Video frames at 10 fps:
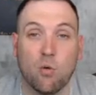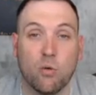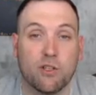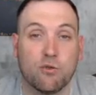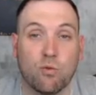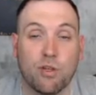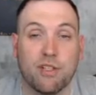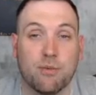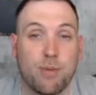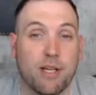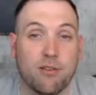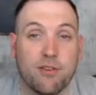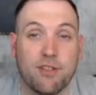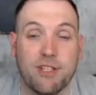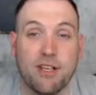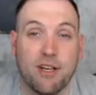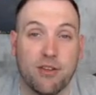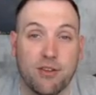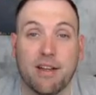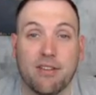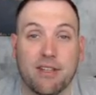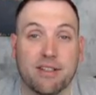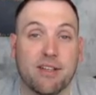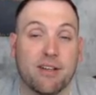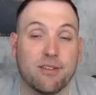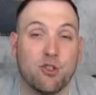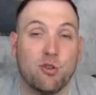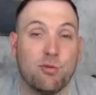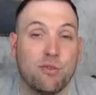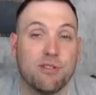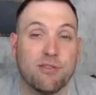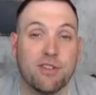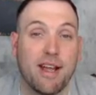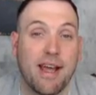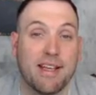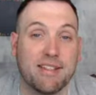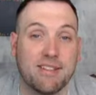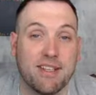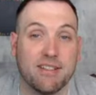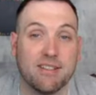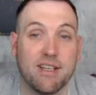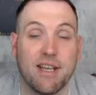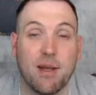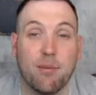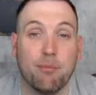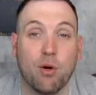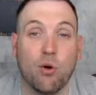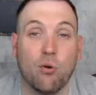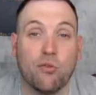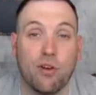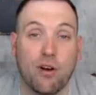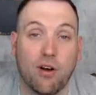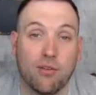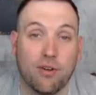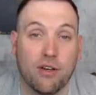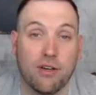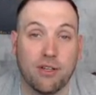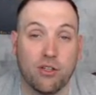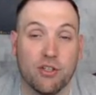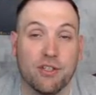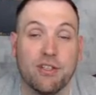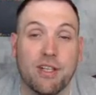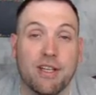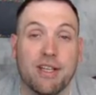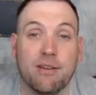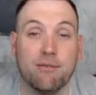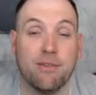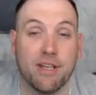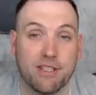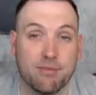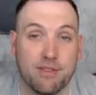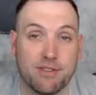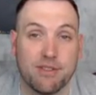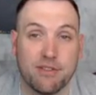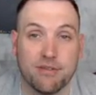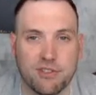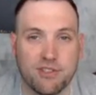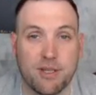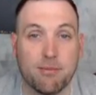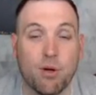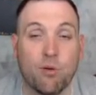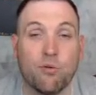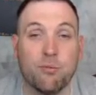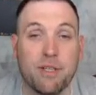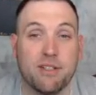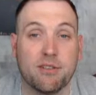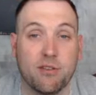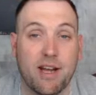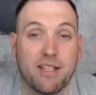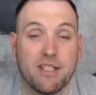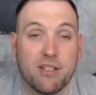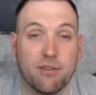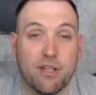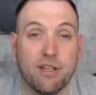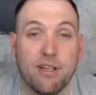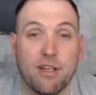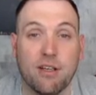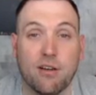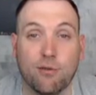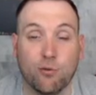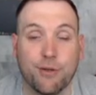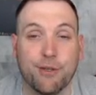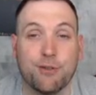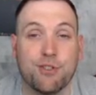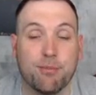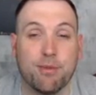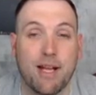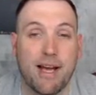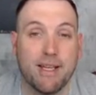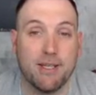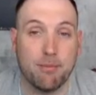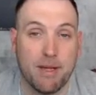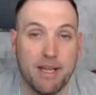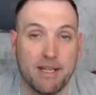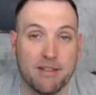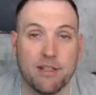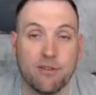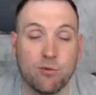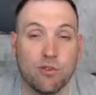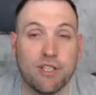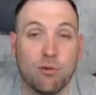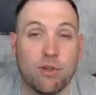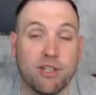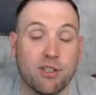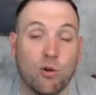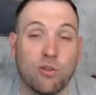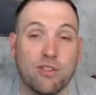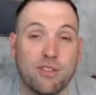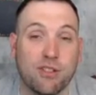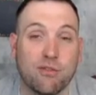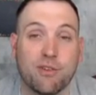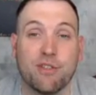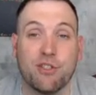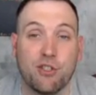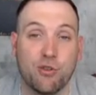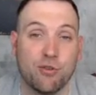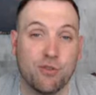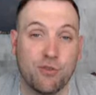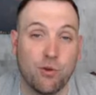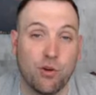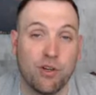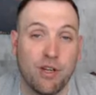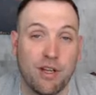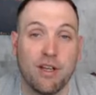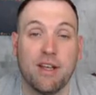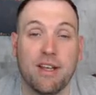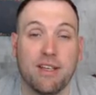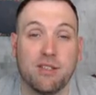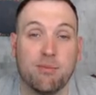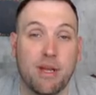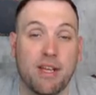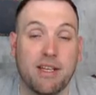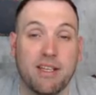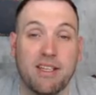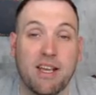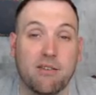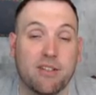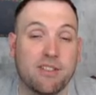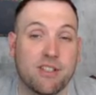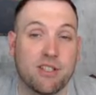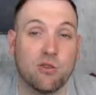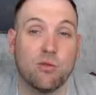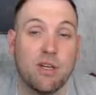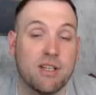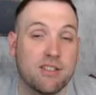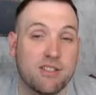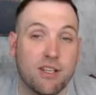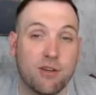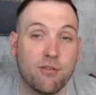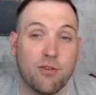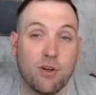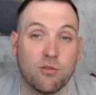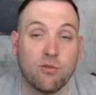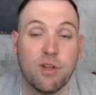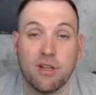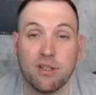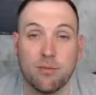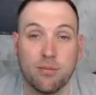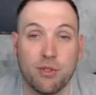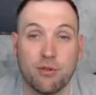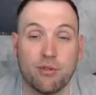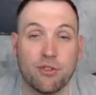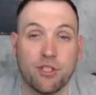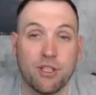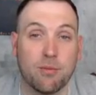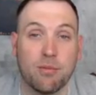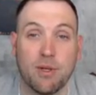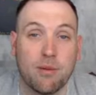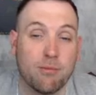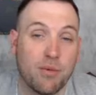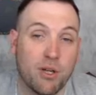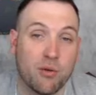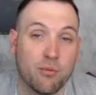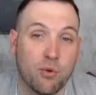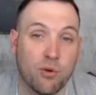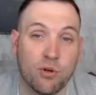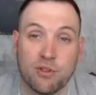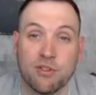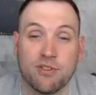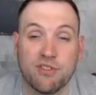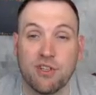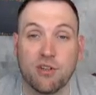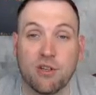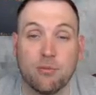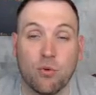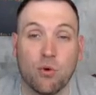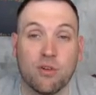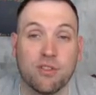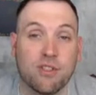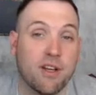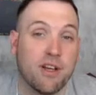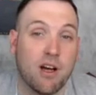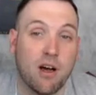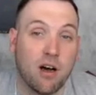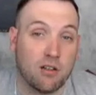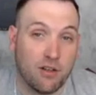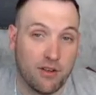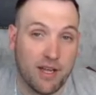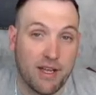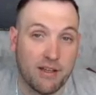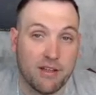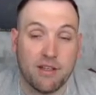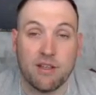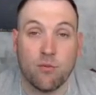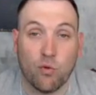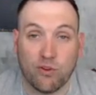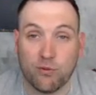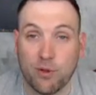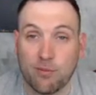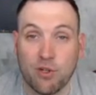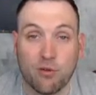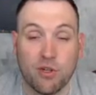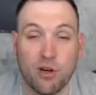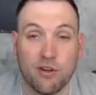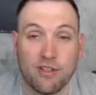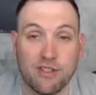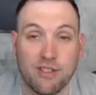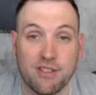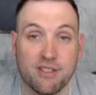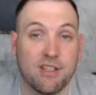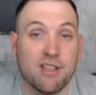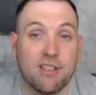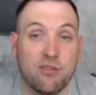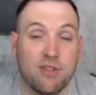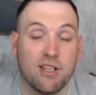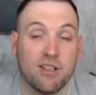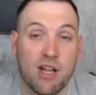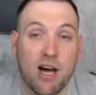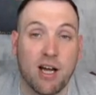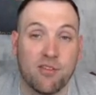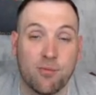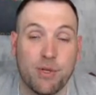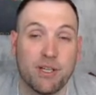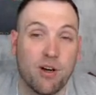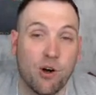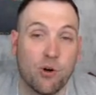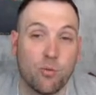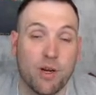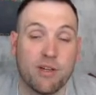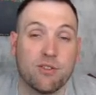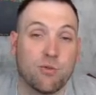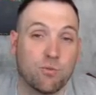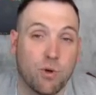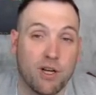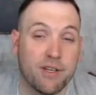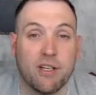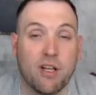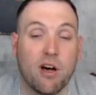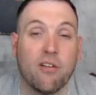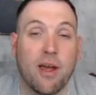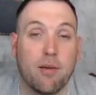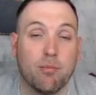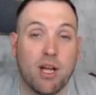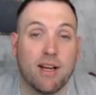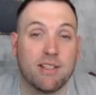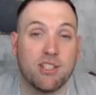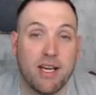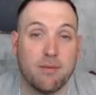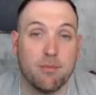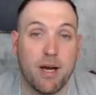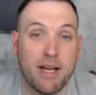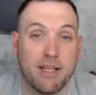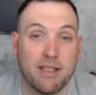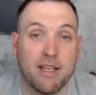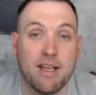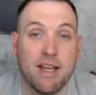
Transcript: which one is better than the other. I think there are two different assets, and both are very good investments because they both meet the criteria of real supply and demand. If you look at what gold and silver is used for, it is made in every single cell phone, computer chip, motherboards, circuit boards, all of that. With cryptocurrencies, you need a lot of big hardware to run all that blockchain mining